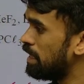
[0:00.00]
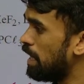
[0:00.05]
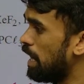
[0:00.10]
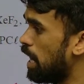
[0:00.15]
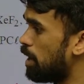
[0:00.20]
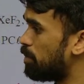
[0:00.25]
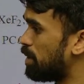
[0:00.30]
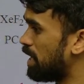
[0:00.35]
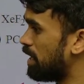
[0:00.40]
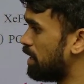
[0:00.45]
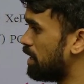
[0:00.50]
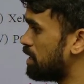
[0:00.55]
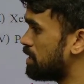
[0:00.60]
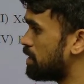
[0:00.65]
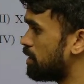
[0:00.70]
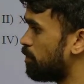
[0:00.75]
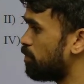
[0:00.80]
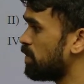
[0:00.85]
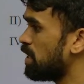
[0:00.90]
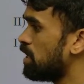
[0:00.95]

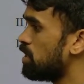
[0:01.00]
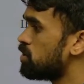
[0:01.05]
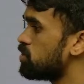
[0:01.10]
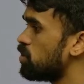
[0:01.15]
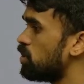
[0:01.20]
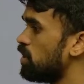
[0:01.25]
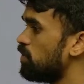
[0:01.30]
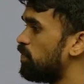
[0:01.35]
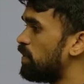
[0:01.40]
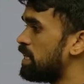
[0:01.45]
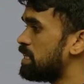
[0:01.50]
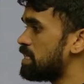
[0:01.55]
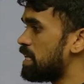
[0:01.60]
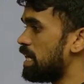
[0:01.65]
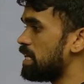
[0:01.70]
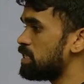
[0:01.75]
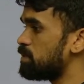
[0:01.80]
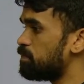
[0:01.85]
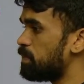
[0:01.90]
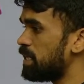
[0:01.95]
hybridization. So if it is
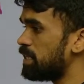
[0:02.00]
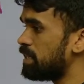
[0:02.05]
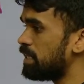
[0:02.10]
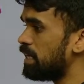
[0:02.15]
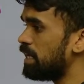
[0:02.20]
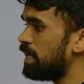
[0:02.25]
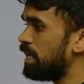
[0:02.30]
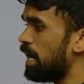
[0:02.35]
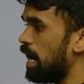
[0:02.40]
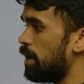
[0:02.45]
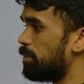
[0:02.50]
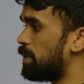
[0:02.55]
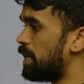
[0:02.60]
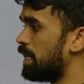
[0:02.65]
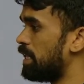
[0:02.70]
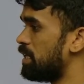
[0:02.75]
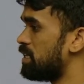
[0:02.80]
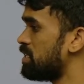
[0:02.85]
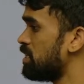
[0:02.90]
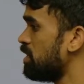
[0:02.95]
sp3d
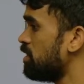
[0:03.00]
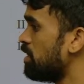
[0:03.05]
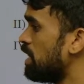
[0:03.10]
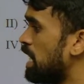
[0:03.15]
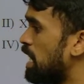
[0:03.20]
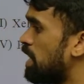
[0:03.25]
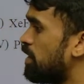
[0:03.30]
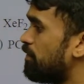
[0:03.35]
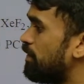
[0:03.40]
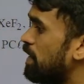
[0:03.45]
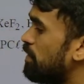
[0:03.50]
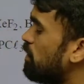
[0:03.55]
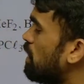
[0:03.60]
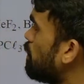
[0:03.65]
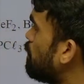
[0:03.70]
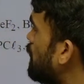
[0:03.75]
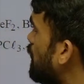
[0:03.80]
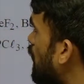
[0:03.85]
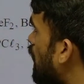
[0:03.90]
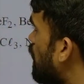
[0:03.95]
hybridization, we will
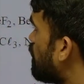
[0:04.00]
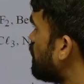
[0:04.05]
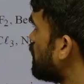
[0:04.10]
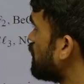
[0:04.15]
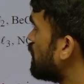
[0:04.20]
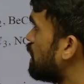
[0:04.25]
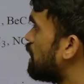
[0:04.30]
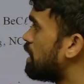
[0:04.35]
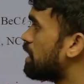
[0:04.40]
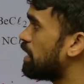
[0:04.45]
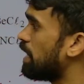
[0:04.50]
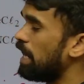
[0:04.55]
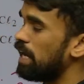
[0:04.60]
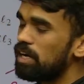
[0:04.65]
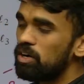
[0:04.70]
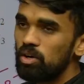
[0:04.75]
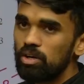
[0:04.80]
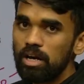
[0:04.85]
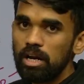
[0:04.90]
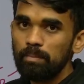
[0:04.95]
be having
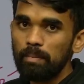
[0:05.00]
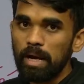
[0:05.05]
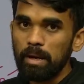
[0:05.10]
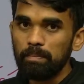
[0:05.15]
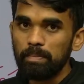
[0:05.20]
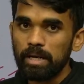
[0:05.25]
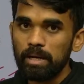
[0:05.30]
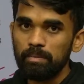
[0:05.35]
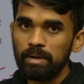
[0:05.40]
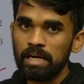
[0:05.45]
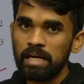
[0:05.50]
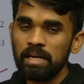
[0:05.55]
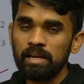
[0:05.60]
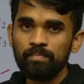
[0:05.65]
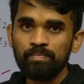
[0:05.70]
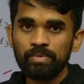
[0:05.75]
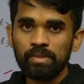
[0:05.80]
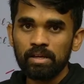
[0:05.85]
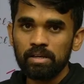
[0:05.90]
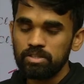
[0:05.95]
trigonal bipyramidal
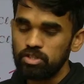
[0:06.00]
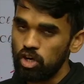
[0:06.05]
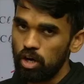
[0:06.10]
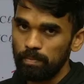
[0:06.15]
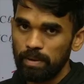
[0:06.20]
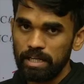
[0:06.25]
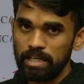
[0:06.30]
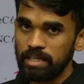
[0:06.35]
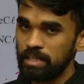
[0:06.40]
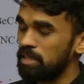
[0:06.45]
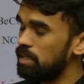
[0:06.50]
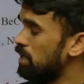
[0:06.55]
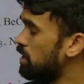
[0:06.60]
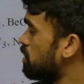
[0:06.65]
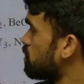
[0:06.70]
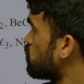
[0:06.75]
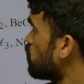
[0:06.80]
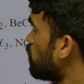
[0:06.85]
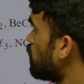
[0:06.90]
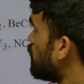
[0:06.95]
geometry.
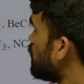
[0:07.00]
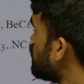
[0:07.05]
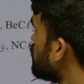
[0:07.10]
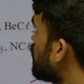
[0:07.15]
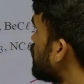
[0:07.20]
So in the